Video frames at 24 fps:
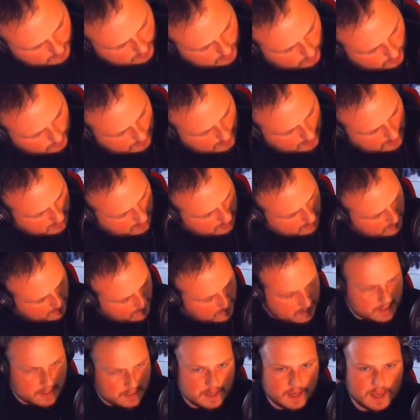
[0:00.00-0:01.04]

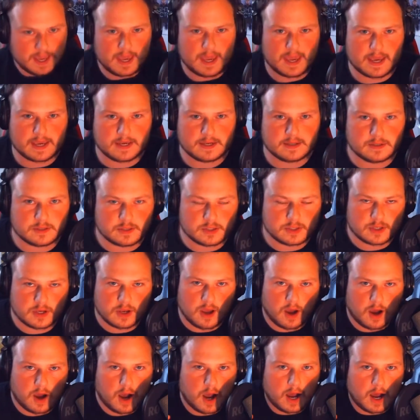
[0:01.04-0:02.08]
October,
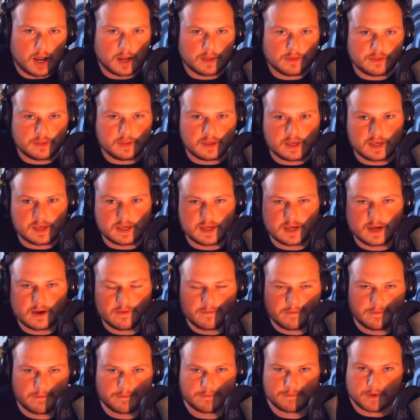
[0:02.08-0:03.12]
and on
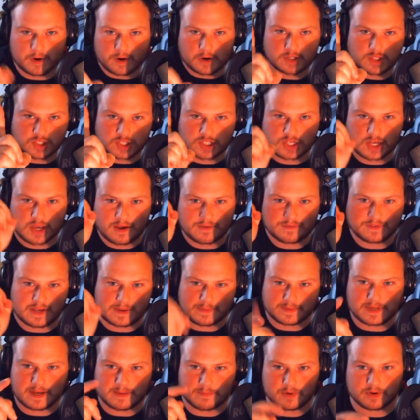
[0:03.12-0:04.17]
the first
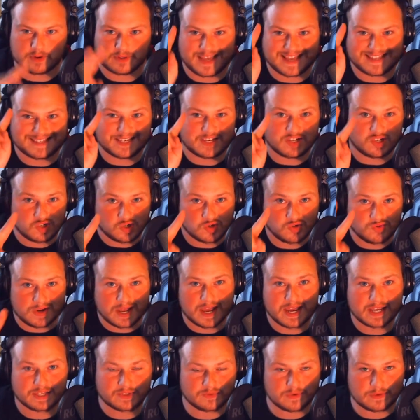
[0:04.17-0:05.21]
of September, that's in
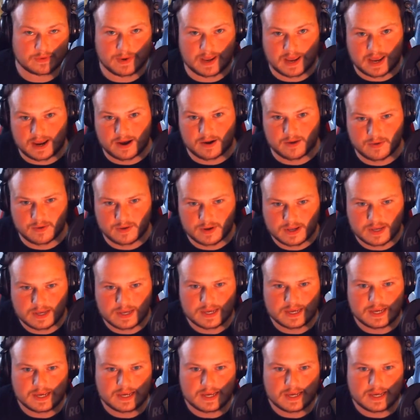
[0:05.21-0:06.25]
two days from now,